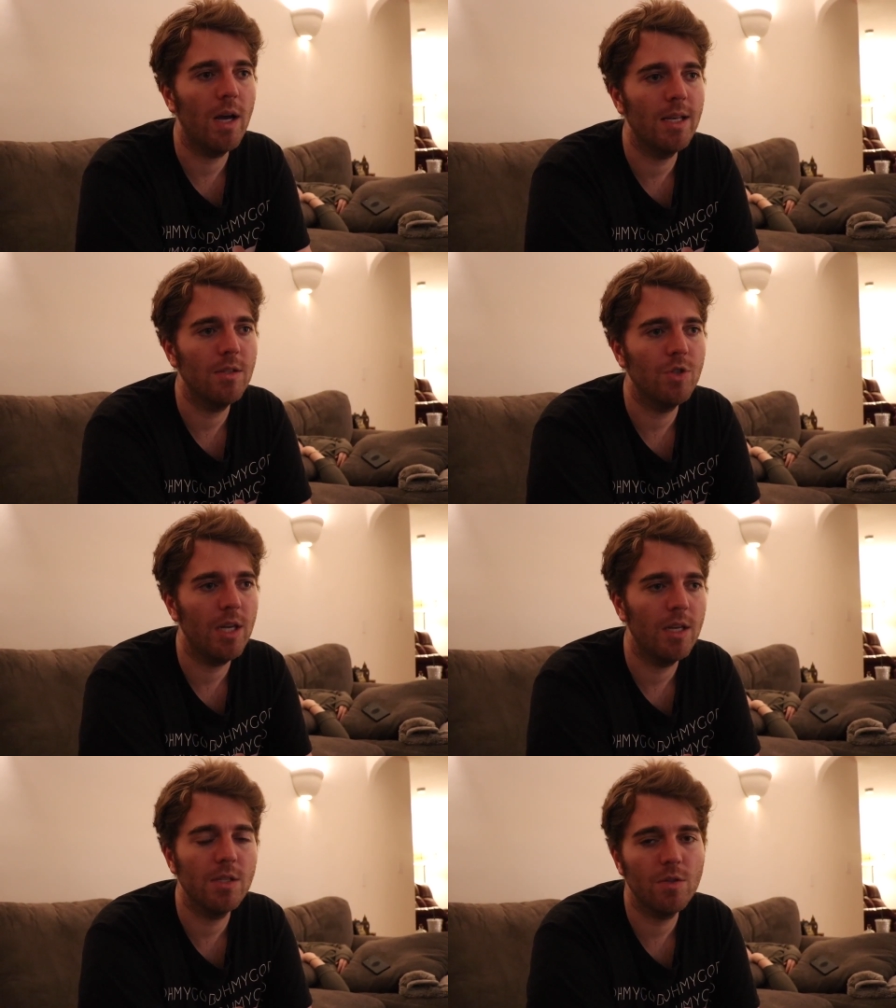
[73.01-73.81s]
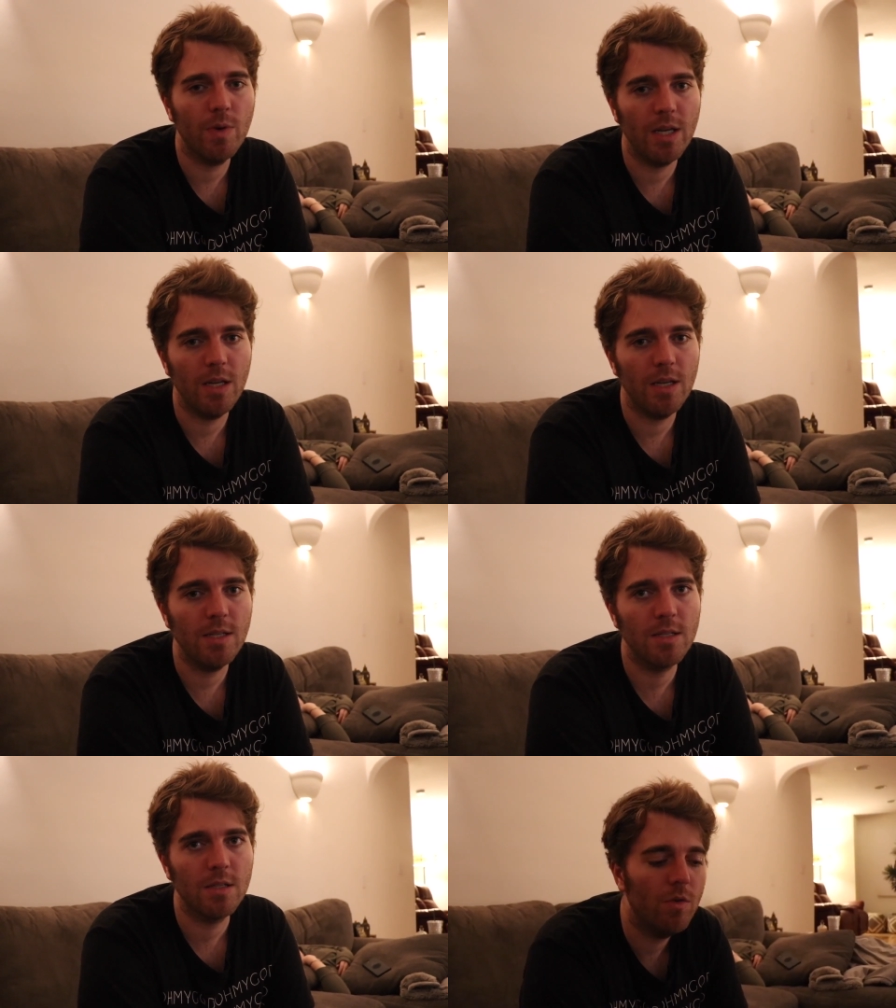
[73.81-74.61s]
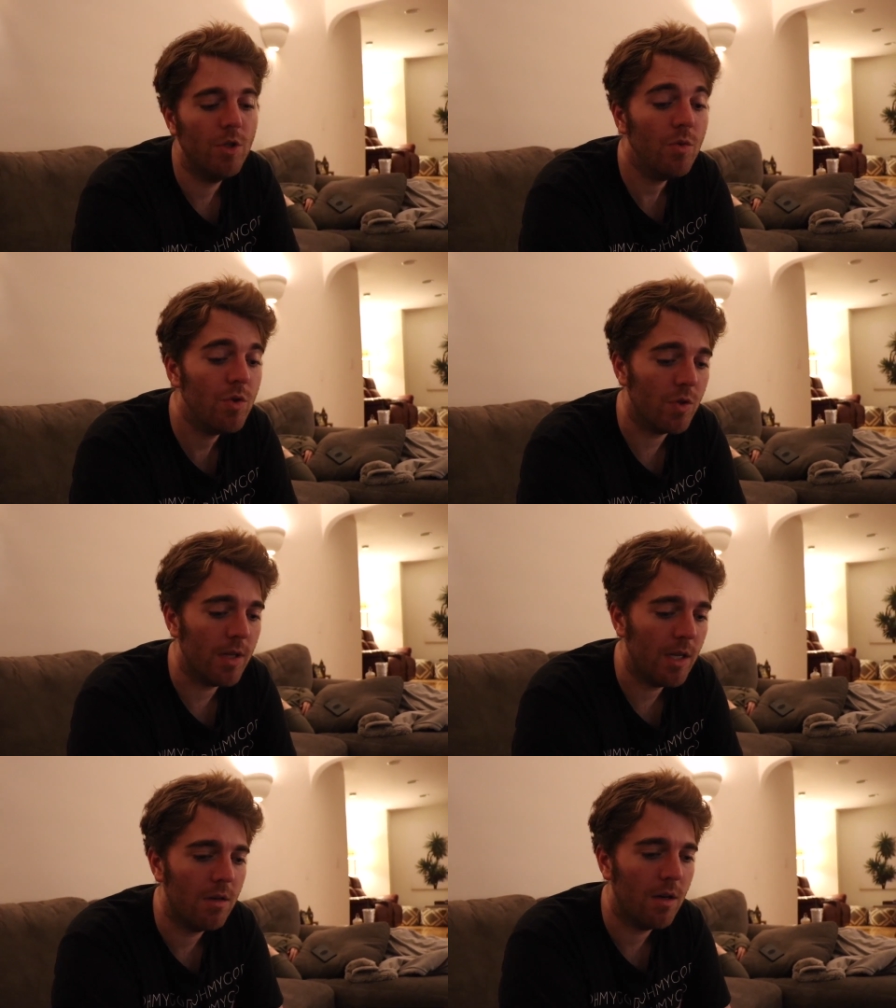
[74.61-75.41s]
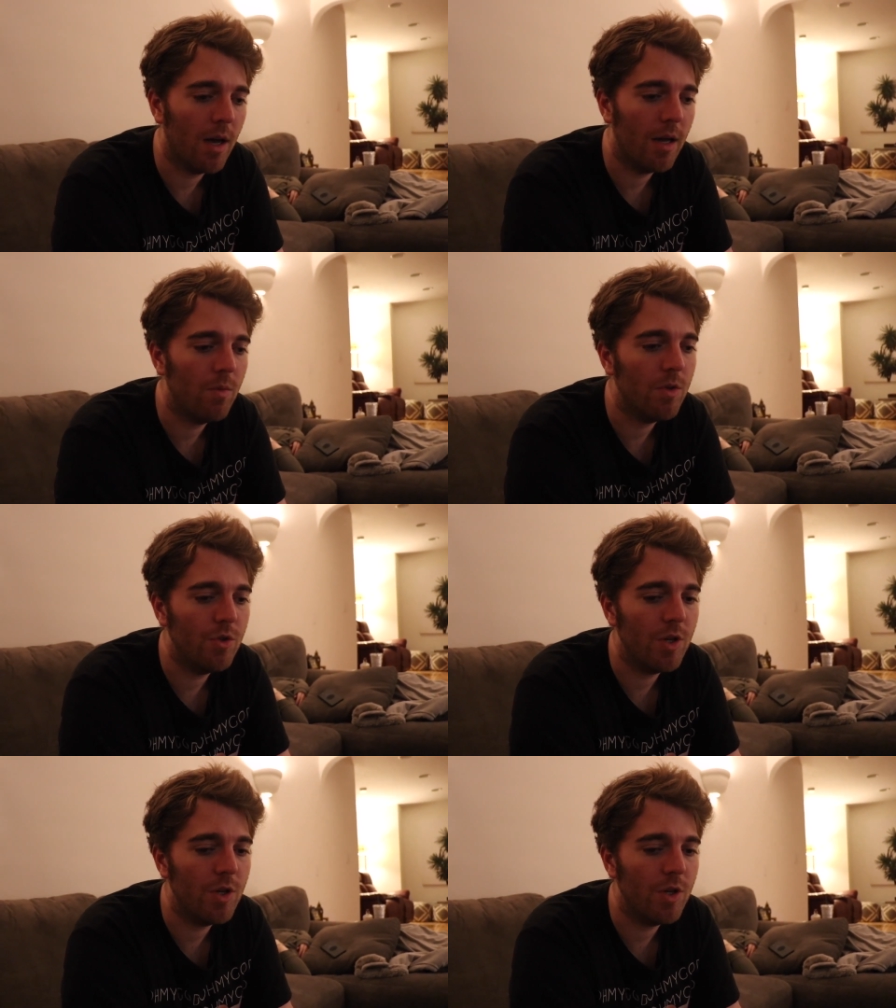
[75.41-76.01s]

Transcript: why Jake is the way he is. Usually, I would